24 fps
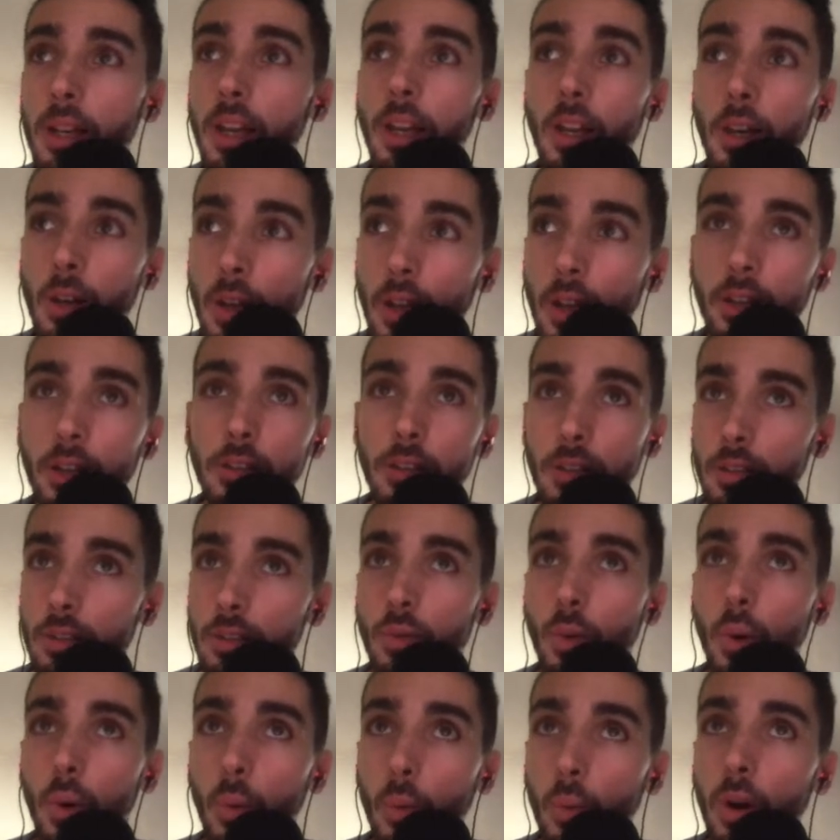in just
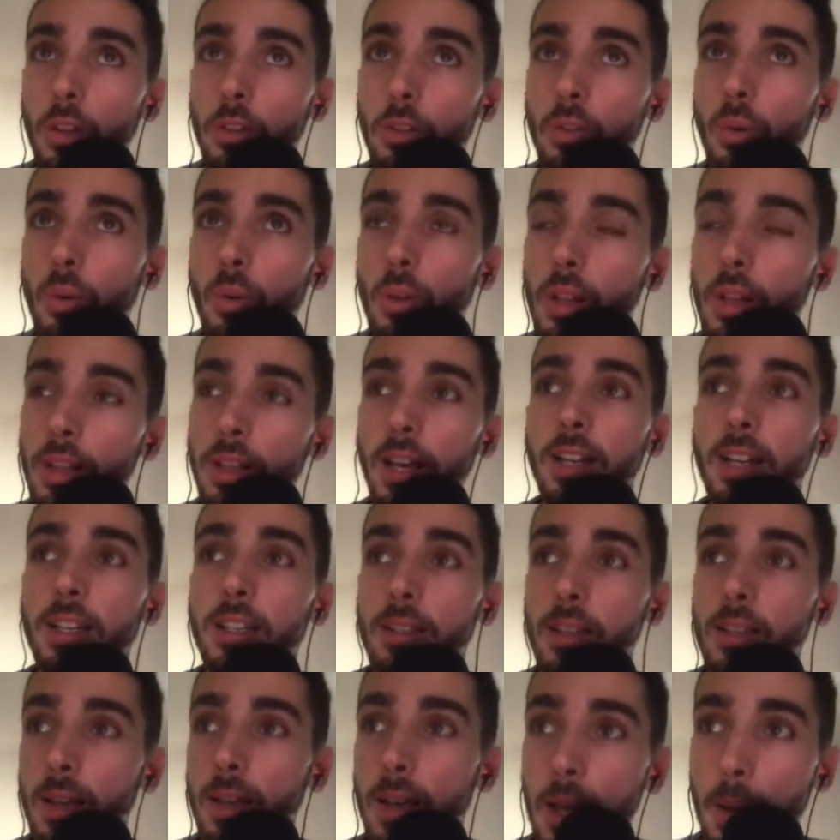one tool? That is the
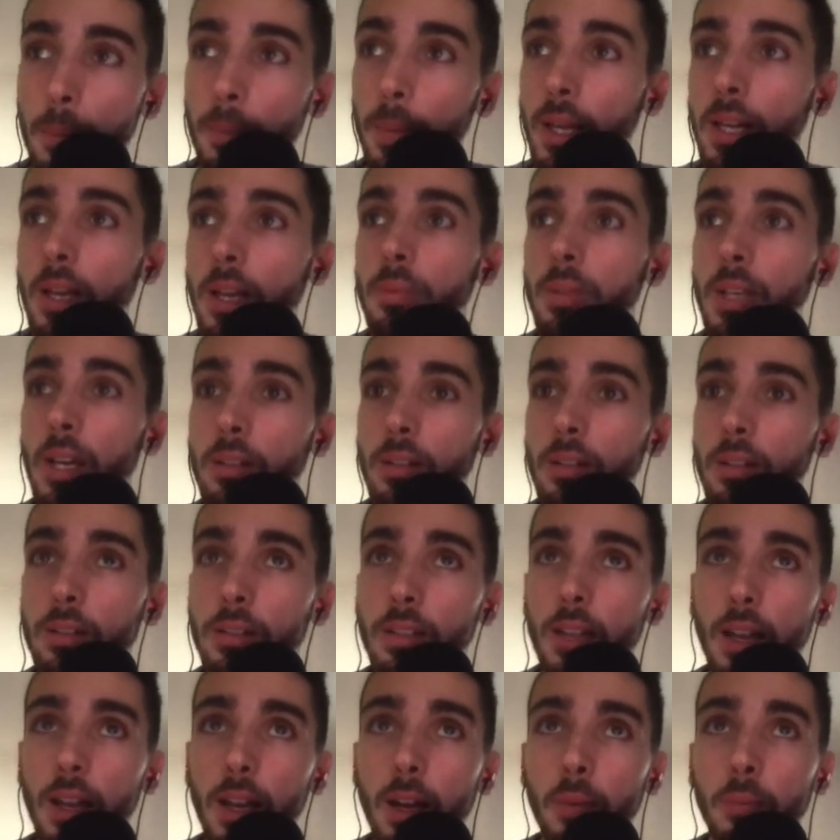main objections that
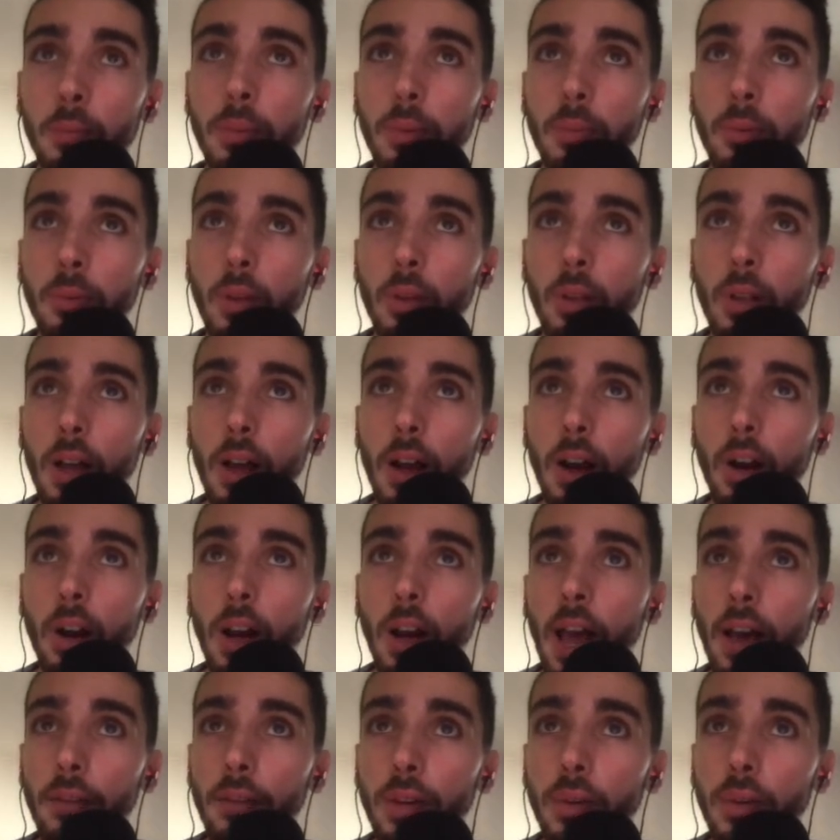people are having
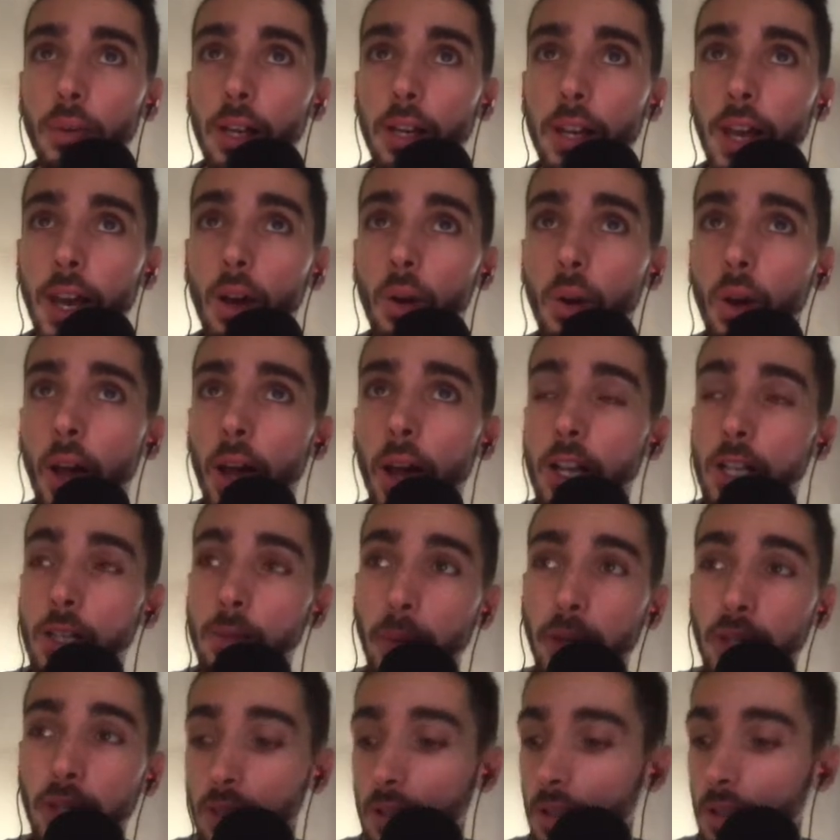right now,
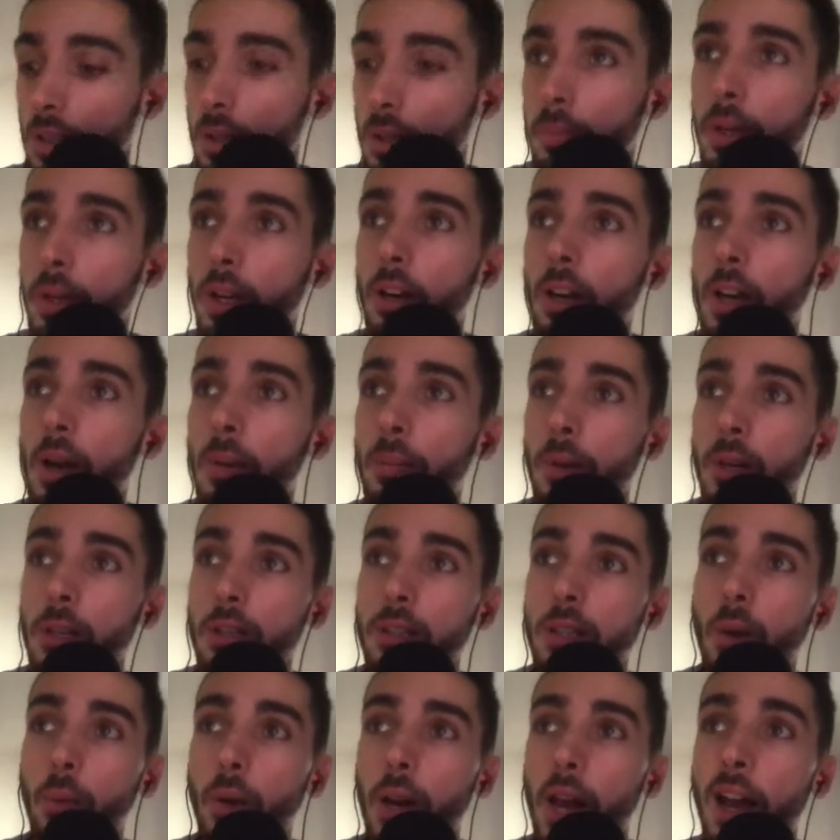especially the bigger companies that would
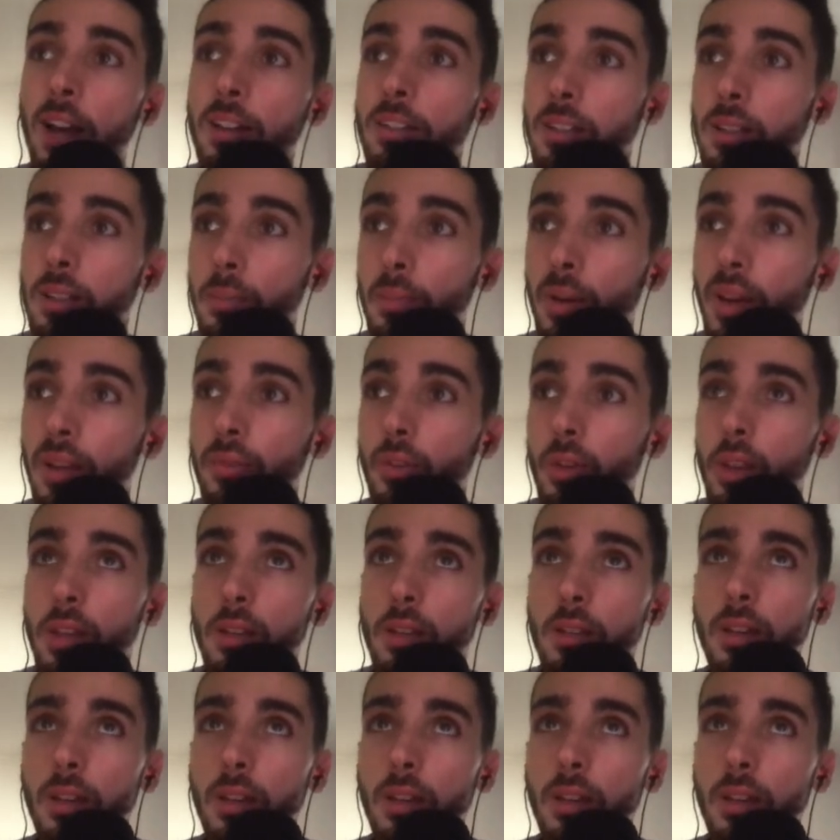actually pay for this.